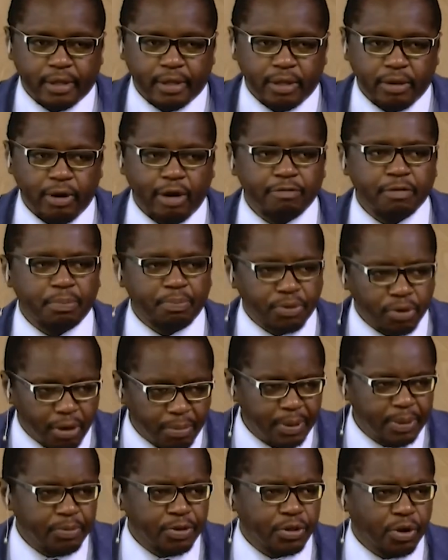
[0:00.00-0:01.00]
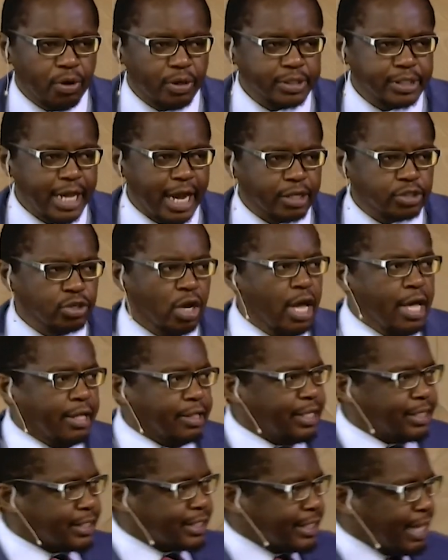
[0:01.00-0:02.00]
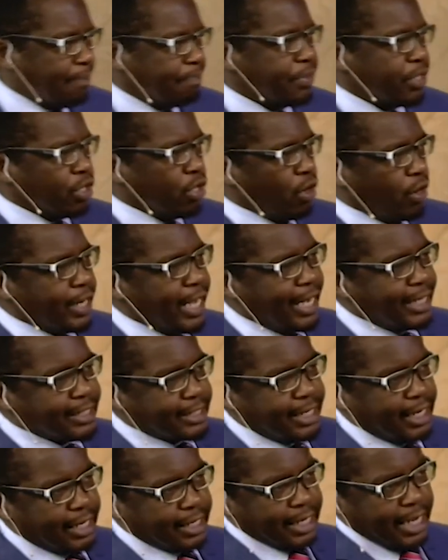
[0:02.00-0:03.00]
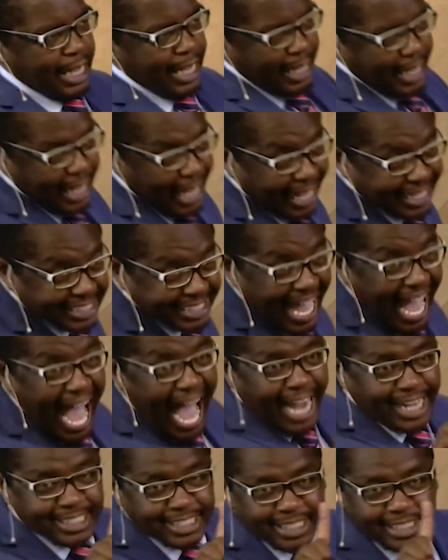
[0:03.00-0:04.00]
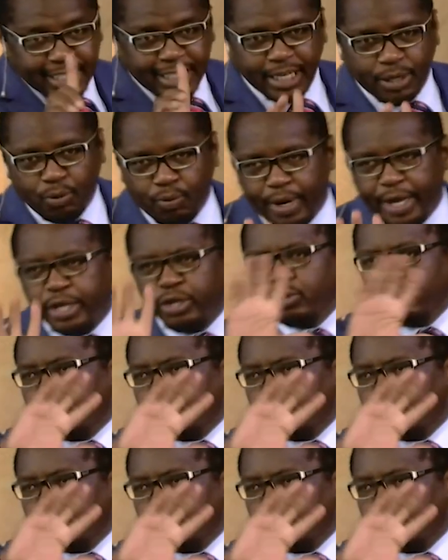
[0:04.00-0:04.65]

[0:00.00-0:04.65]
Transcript: You have a problem with God's action. There's something God has done. He has acted in a way you